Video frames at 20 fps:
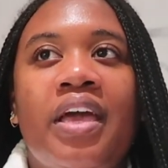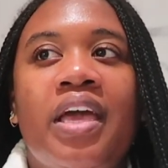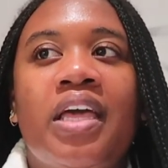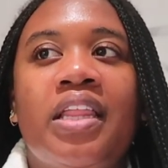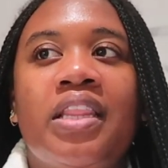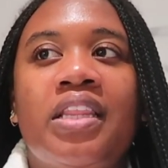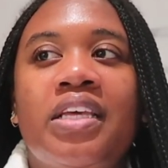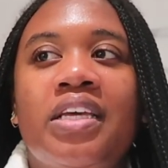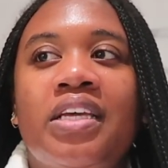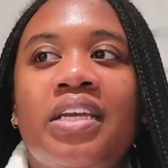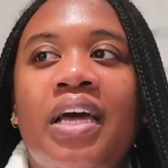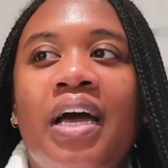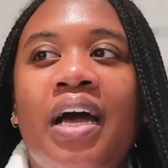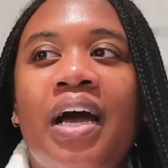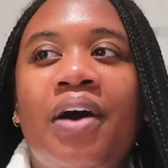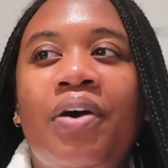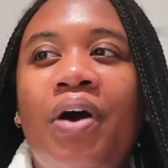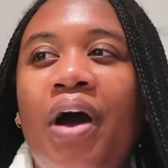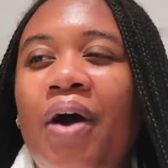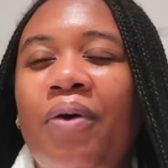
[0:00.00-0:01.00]
And then
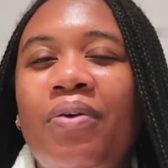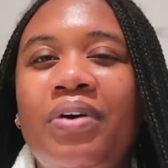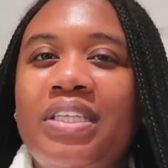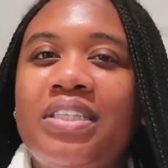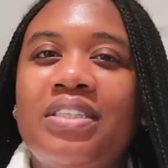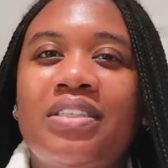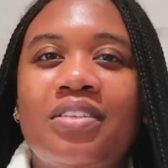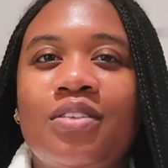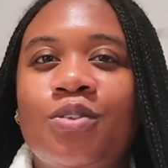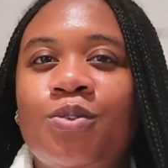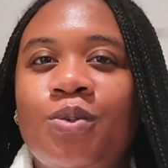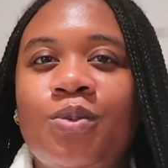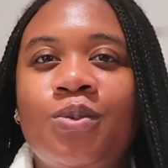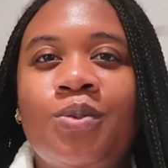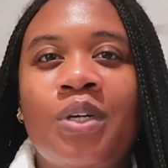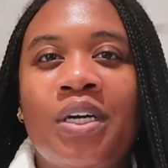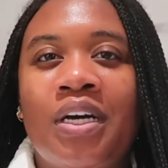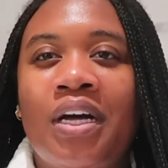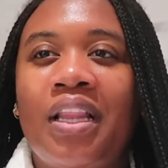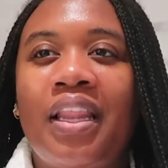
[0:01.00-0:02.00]
I went to
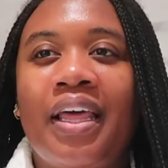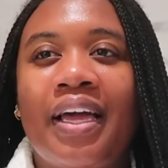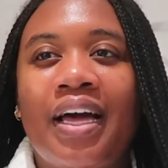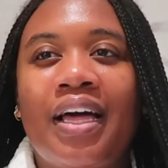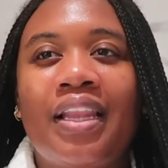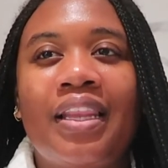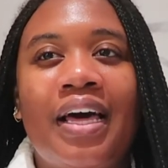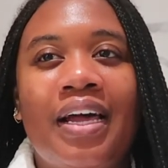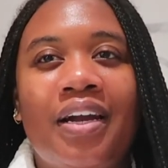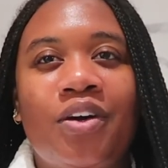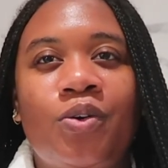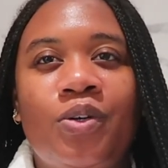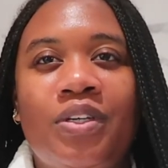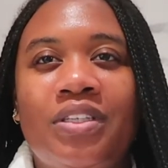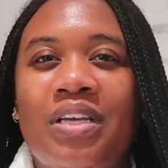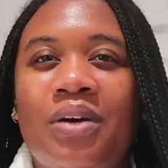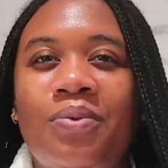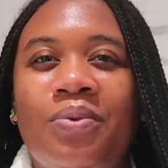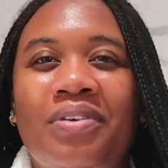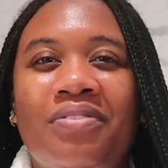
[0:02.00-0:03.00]
like a lot of
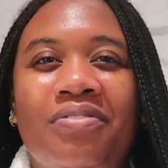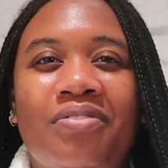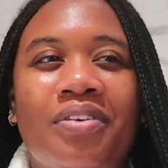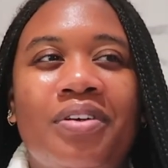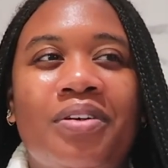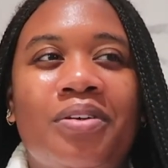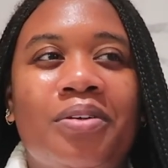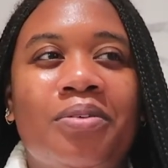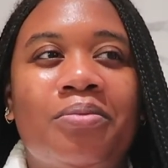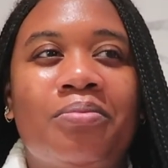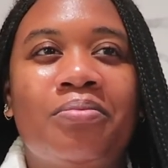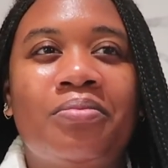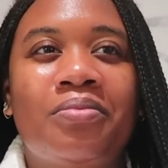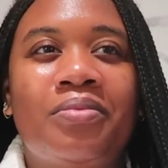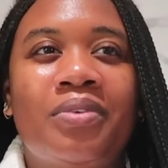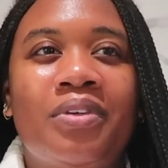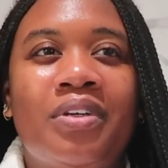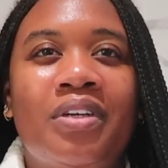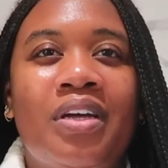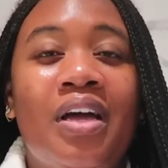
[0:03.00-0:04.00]
oils. I went from,
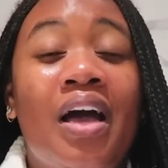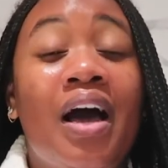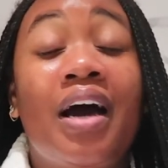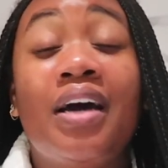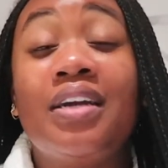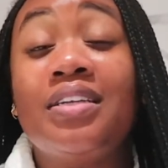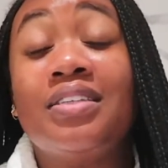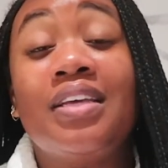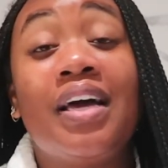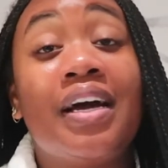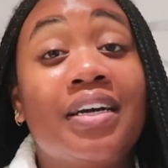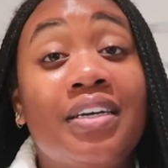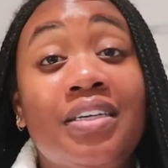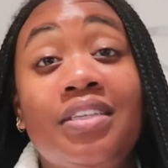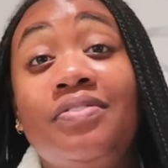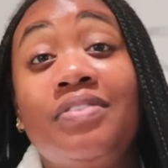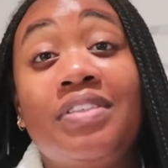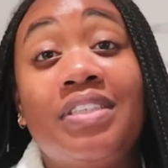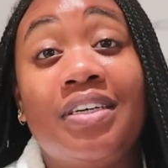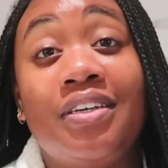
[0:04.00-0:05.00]
honestly, I
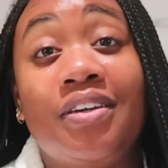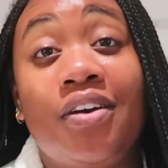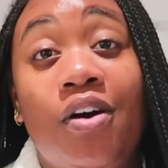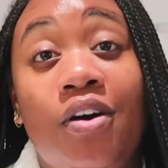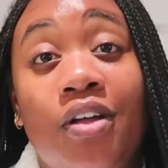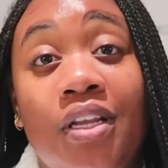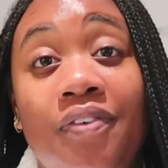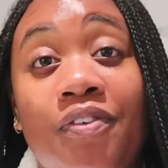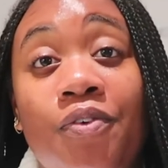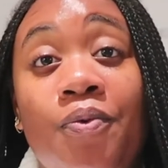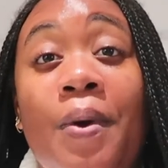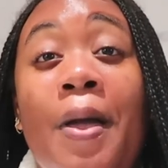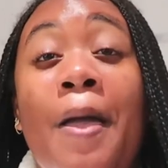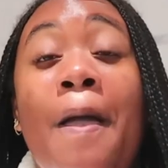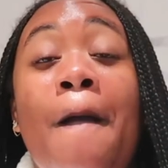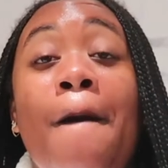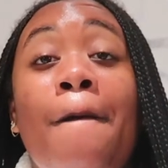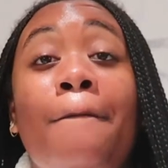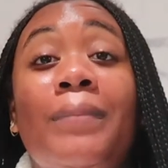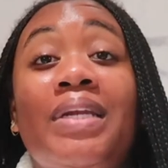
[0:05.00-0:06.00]
couldn't even tell you all of them.
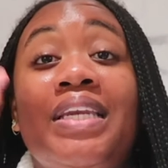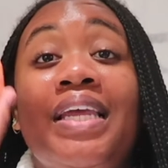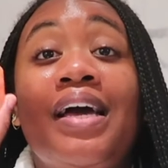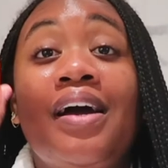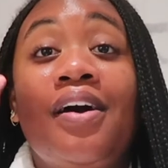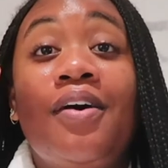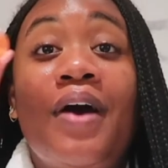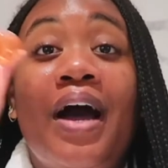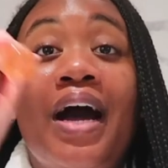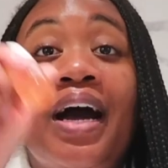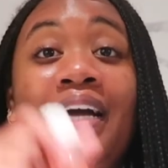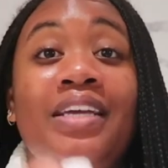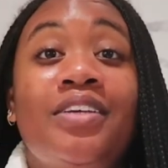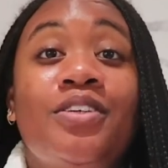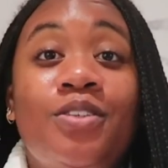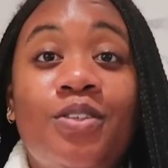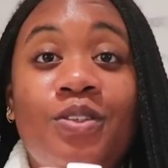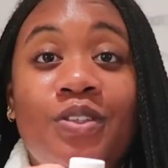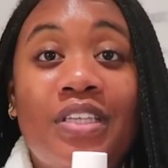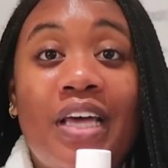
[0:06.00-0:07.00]
But now I
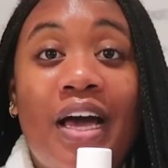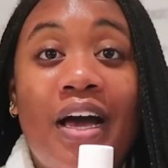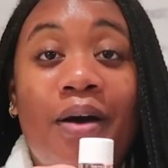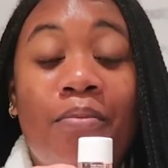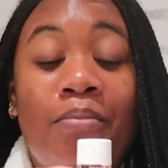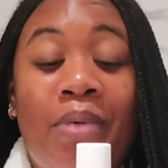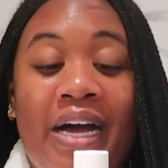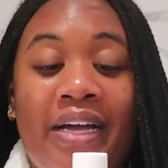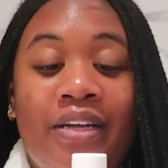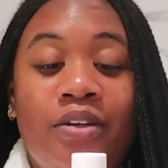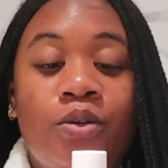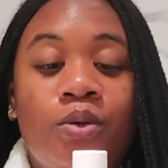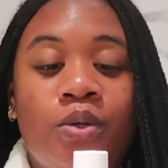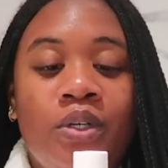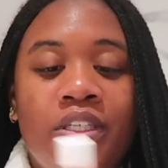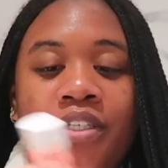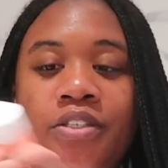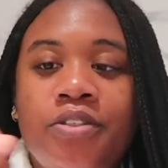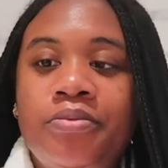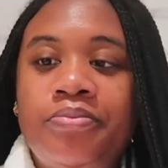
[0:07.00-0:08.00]
use a bio
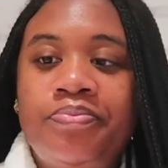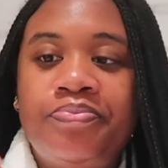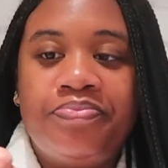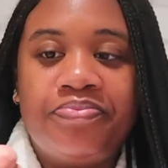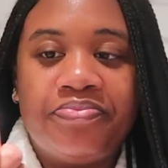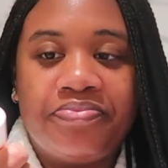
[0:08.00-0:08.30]
oil.